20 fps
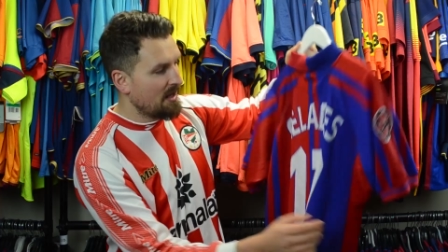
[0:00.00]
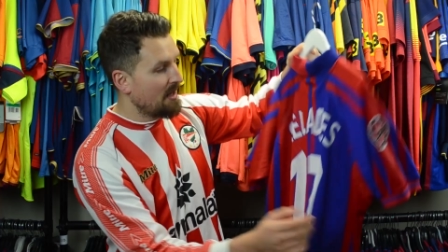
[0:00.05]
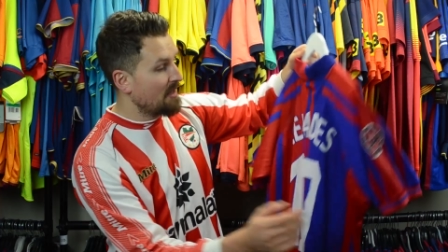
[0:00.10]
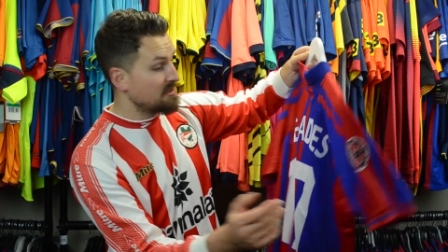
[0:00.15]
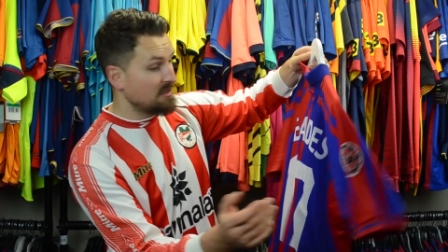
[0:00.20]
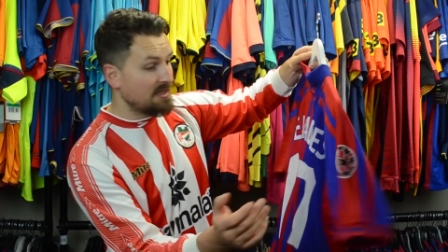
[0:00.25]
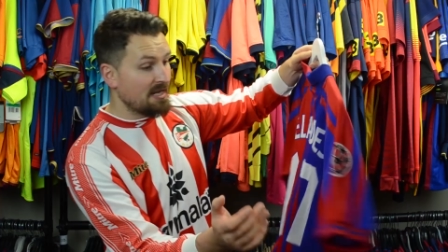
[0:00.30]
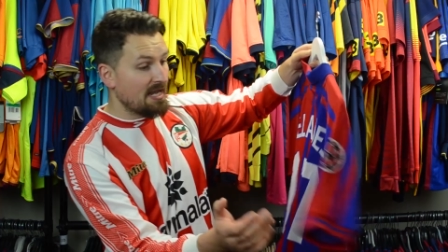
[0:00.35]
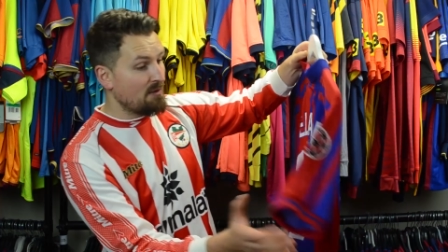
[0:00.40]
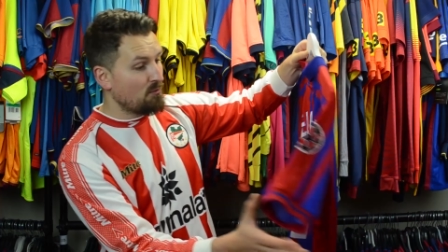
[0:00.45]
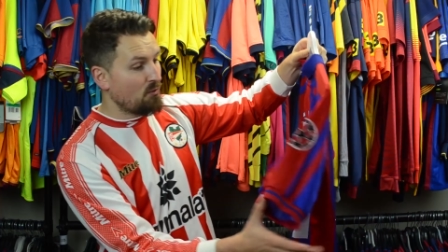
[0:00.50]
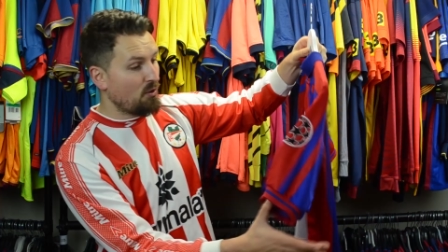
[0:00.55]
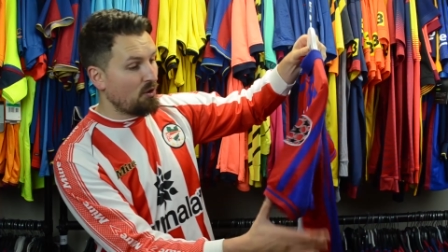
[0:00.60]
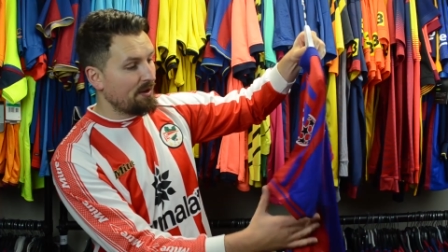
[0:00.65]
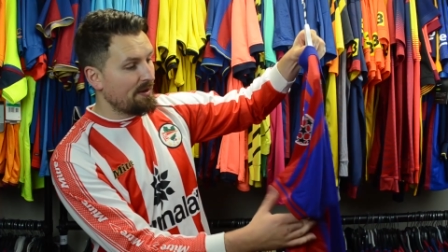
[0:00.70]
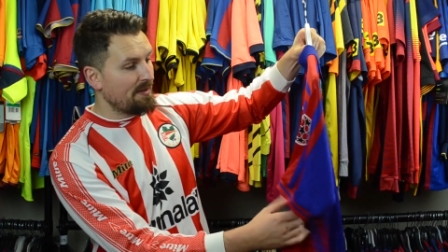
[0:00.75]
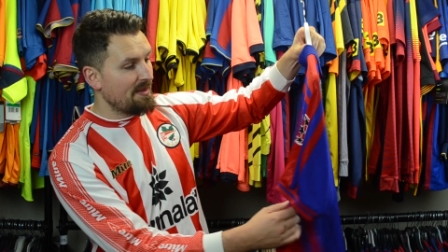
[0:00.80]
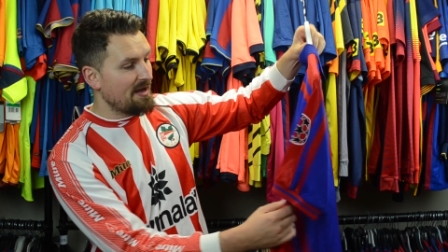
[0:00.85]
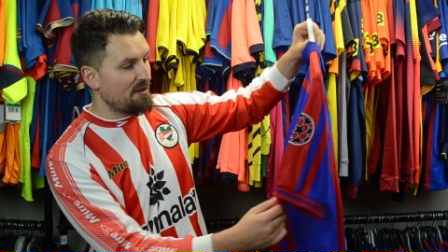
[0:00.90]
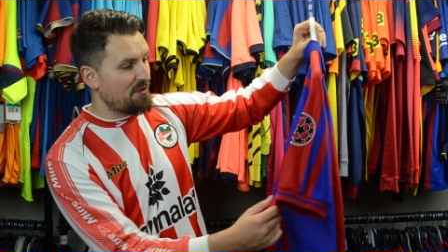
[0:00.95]
So yeah,
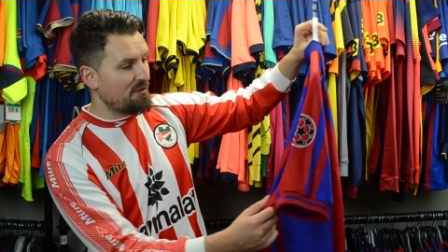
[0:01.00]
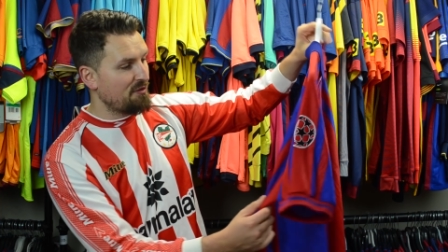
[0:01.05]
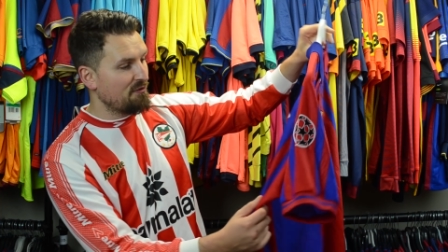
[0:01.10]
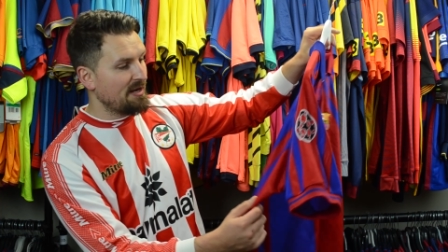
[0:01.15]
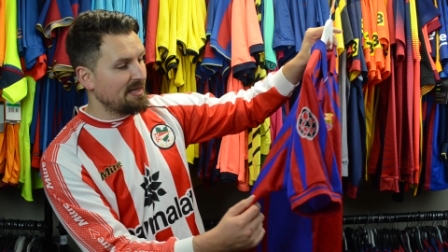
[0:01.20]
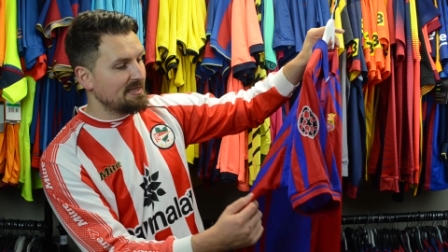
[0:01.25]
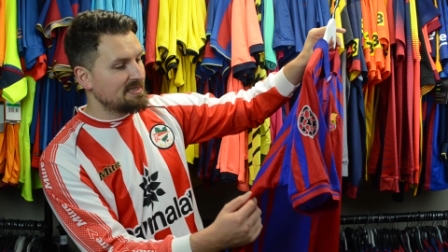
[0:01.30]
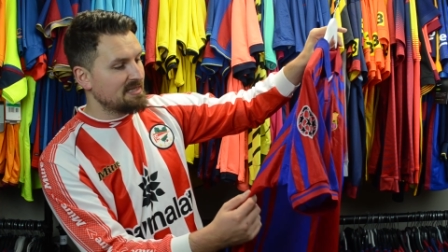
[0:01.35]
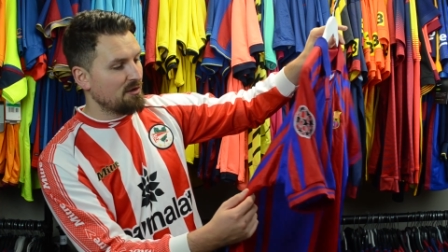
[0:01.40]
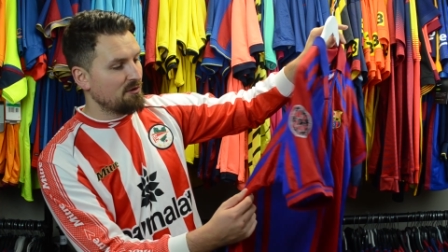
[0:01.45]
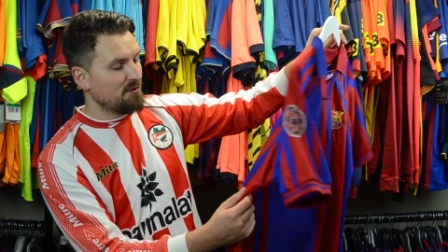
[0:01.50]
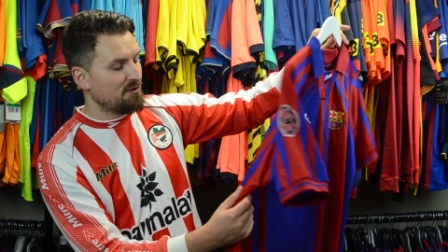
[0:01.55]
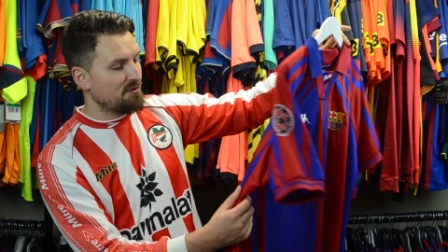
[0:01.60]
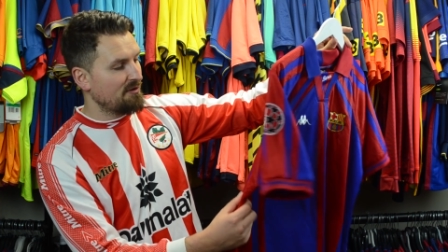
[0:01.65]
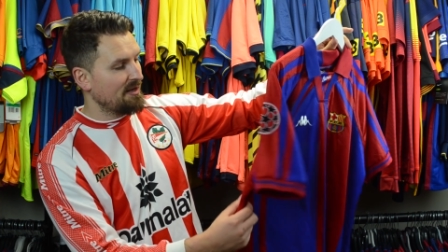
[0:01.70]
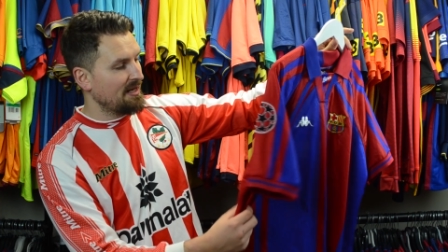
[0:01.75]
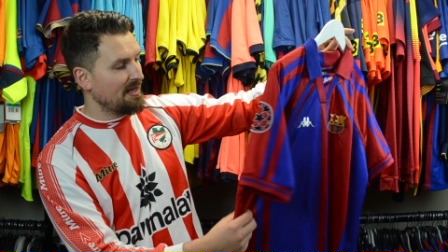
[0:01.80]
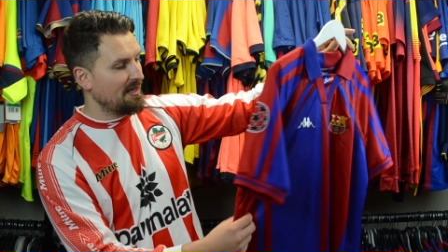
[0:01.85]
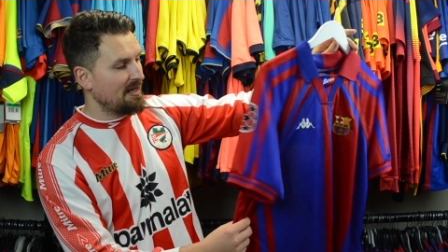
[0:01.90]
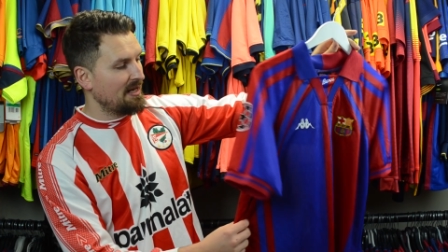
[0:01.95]
worn in that three two
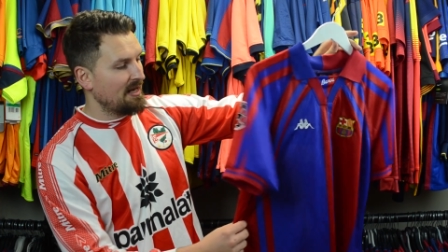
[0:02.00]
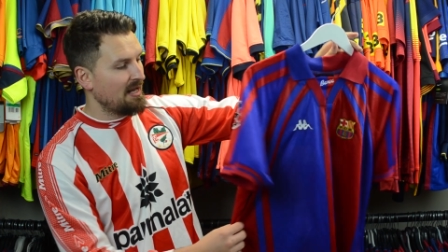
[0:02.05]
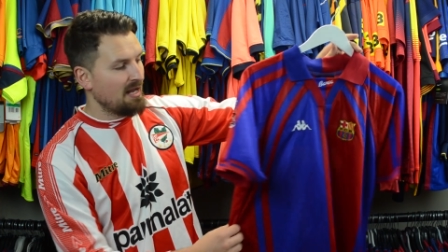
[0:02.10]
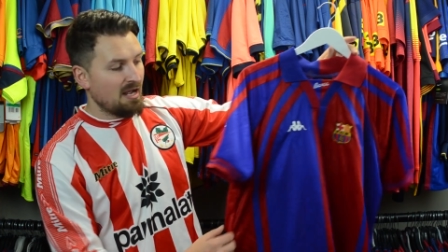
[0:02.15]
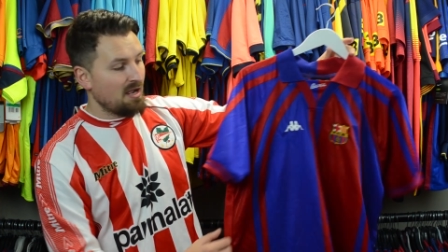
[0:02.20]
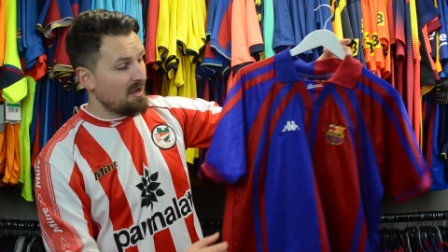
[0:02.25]
thriller.